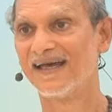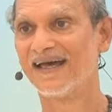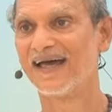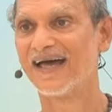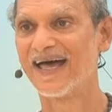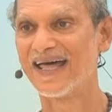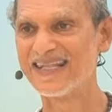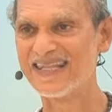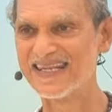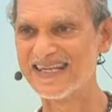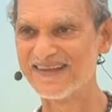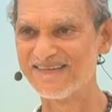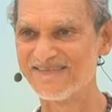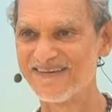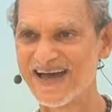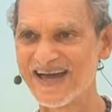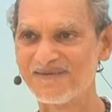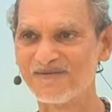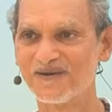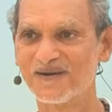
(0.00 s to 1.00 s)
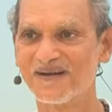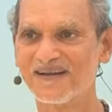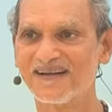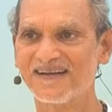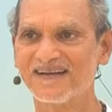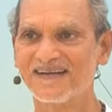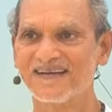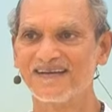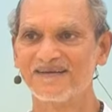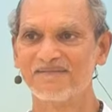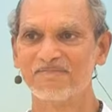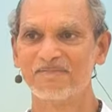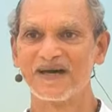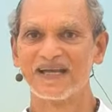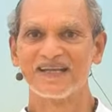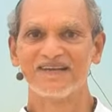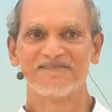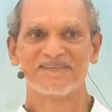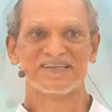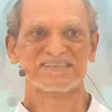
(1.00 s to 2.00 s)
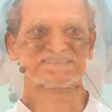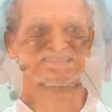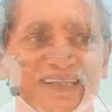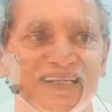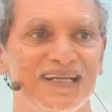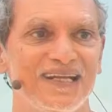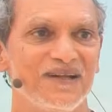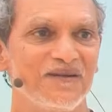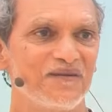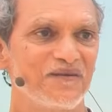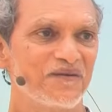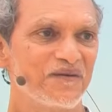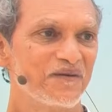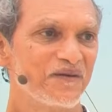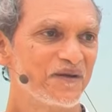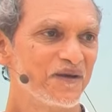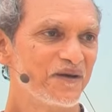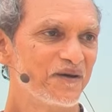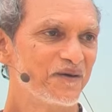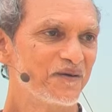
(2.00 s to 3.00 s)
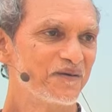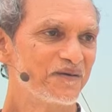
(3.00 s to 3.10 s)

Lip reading: And the divine will manifest in and through you.